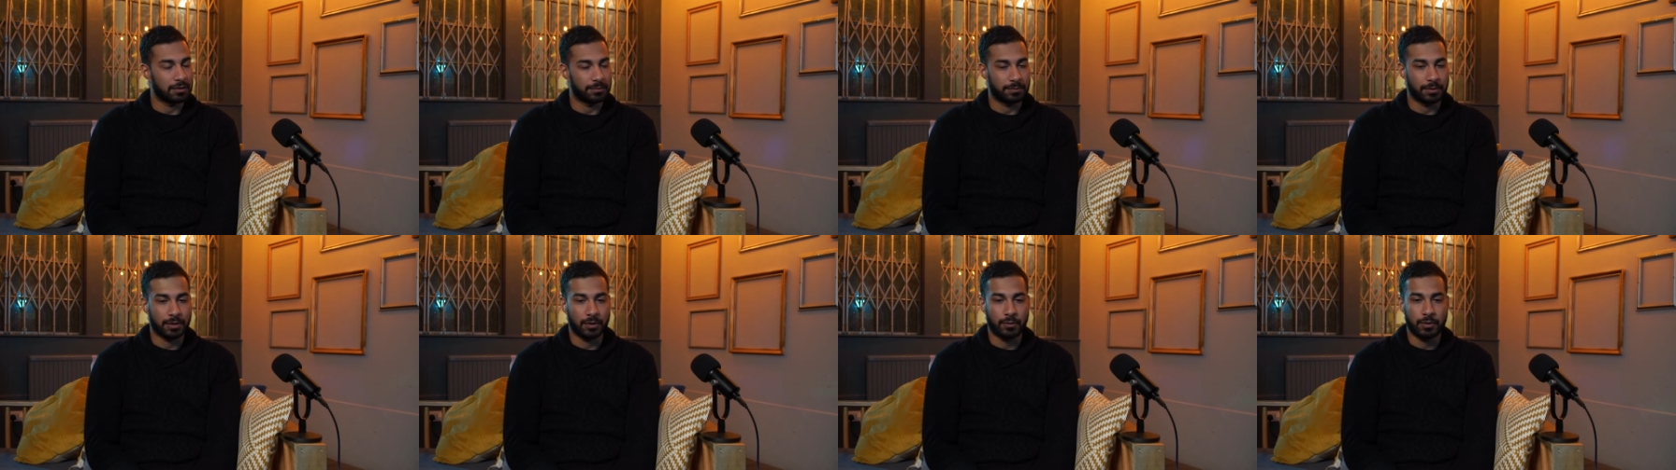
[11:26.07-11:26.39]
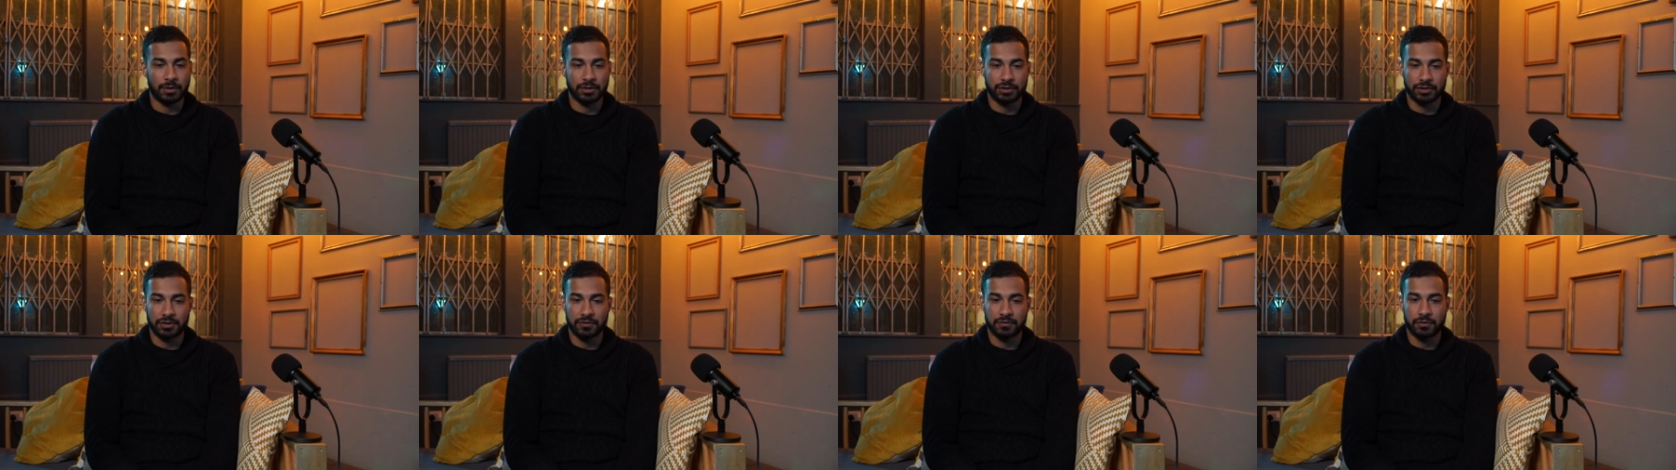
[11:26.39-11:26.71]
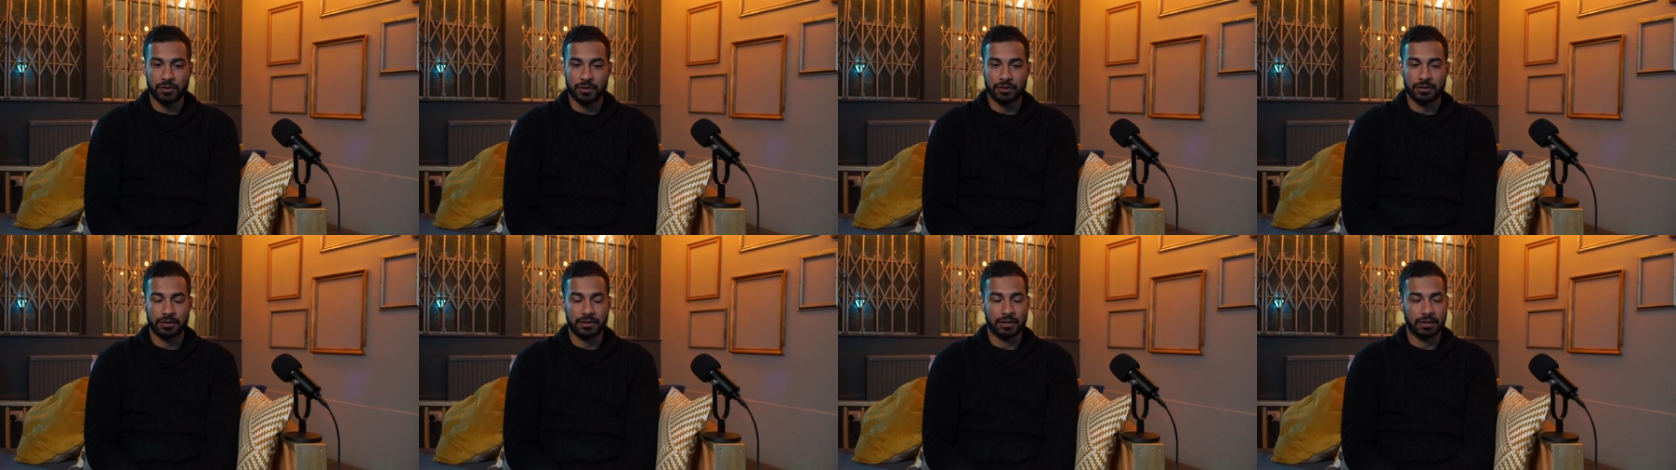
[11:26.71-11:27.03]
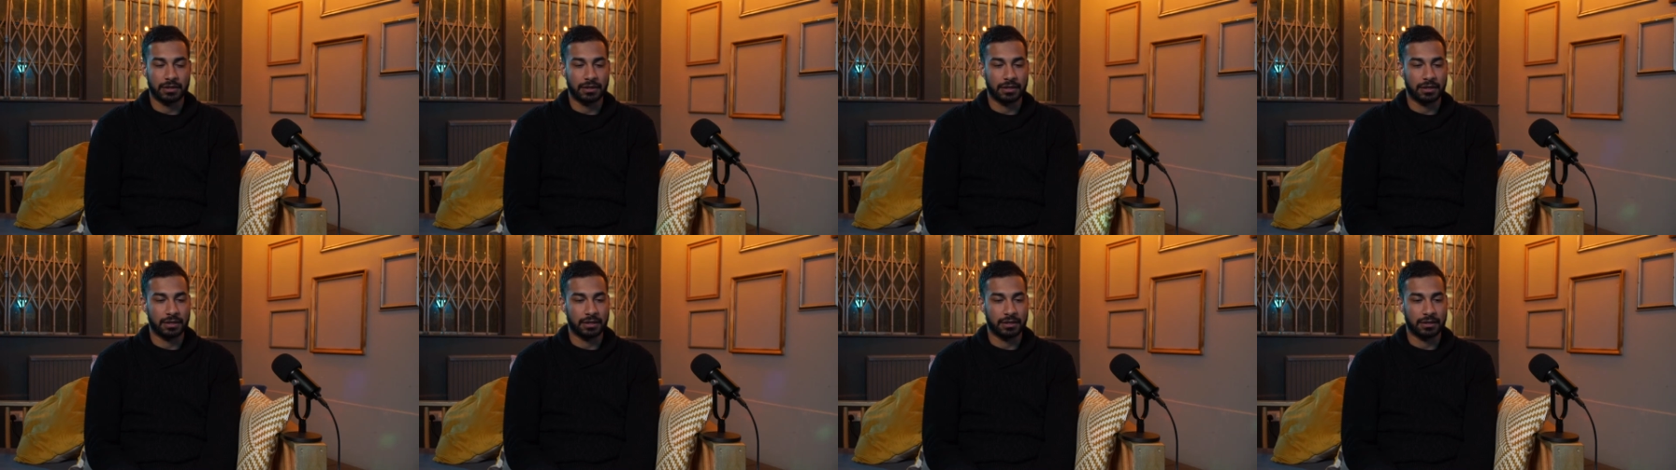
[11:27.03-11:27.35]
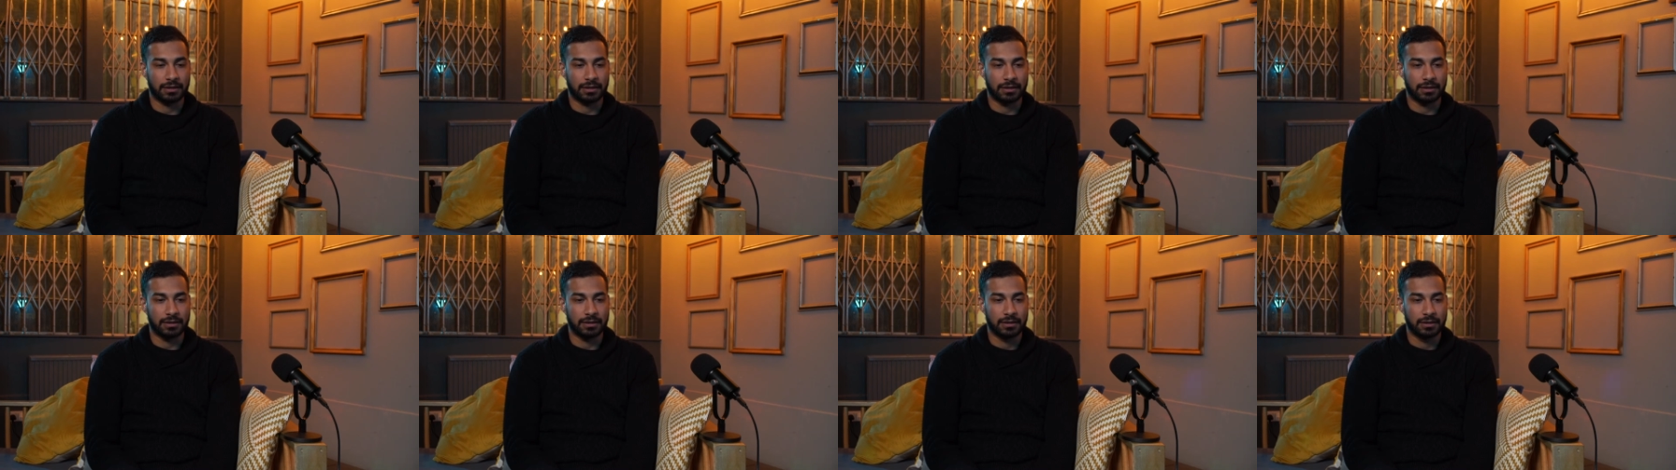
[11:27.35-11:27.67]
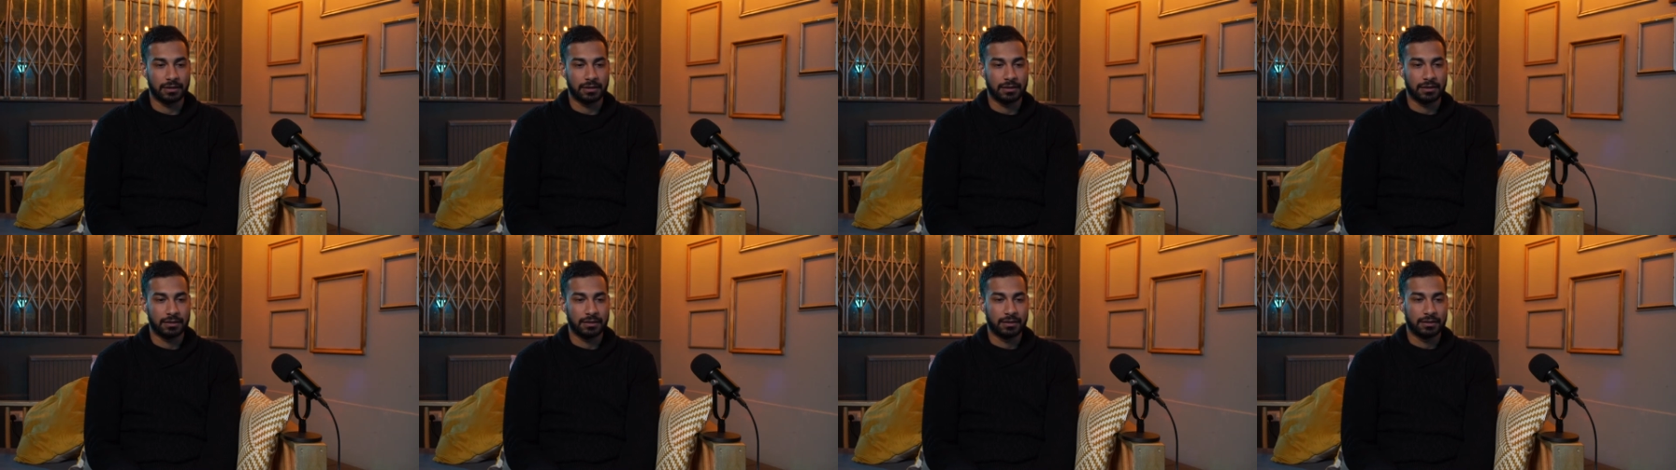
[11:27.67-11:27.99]
But once you've got the
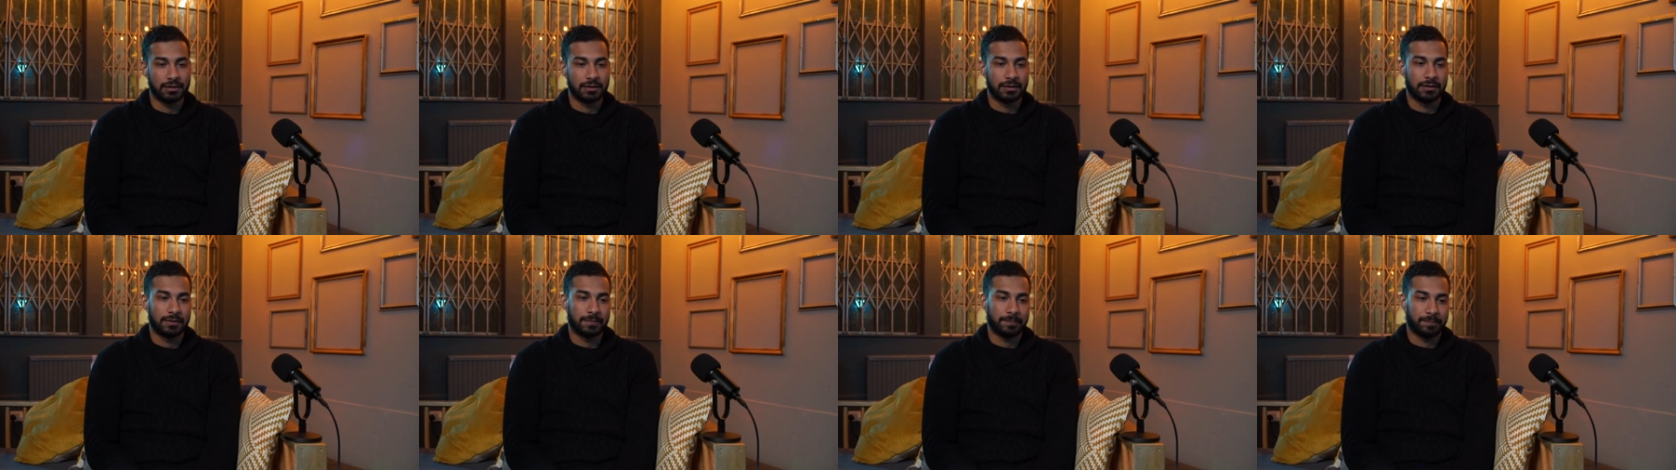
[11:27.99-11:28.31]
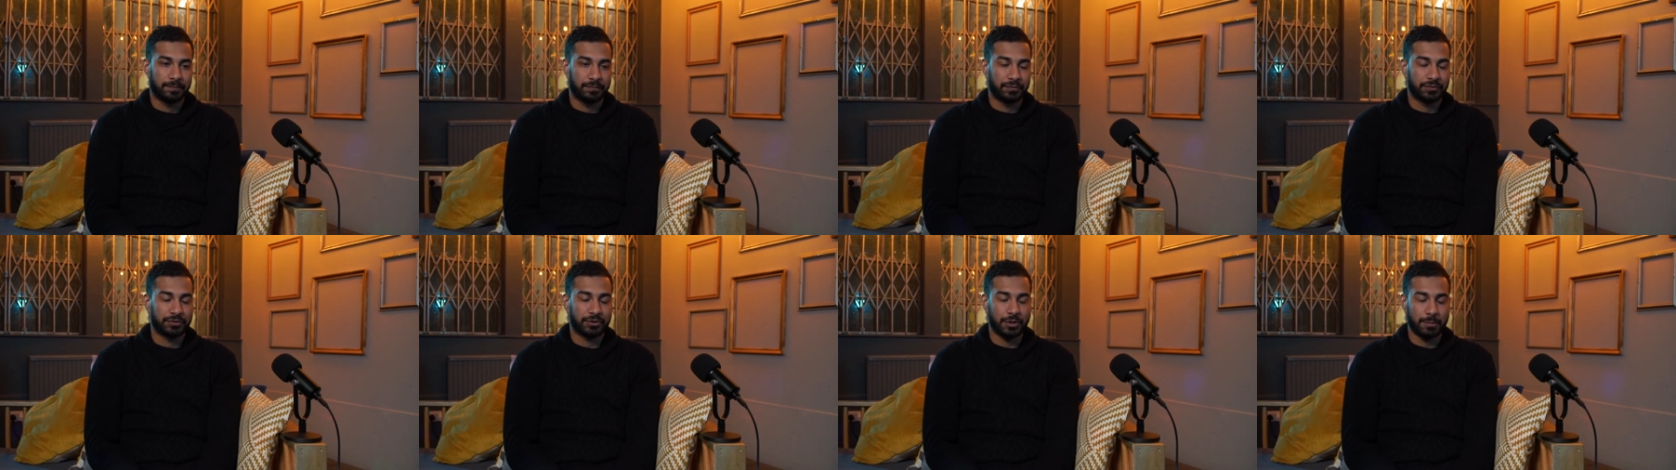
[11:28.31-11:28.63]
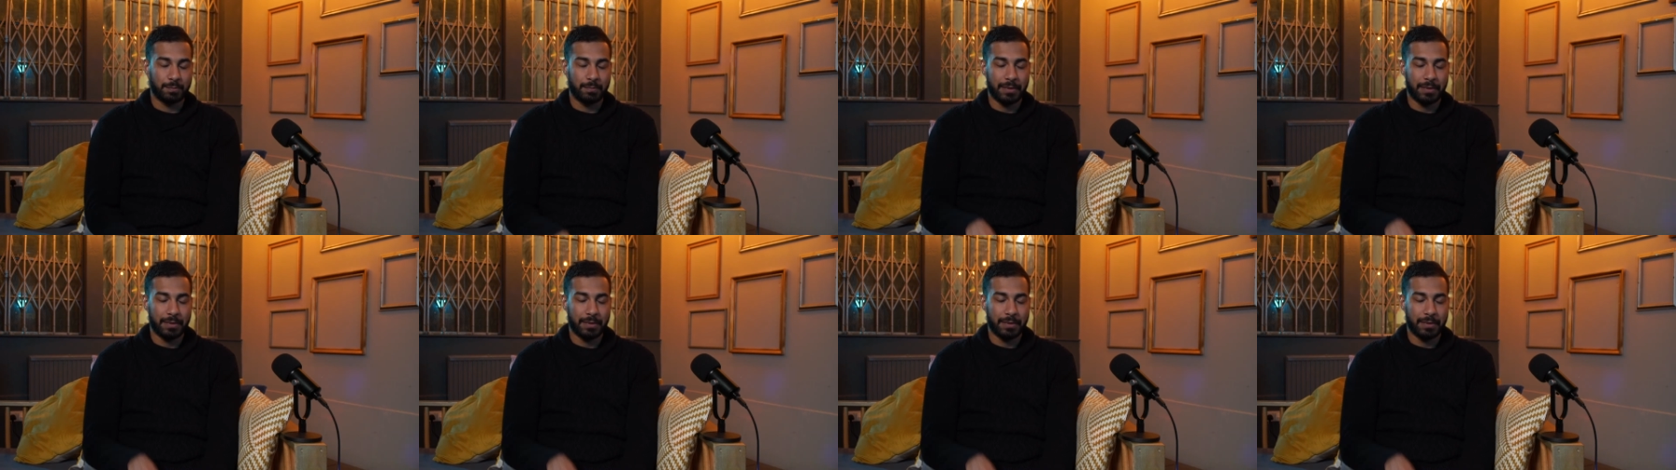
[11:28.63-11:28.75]
the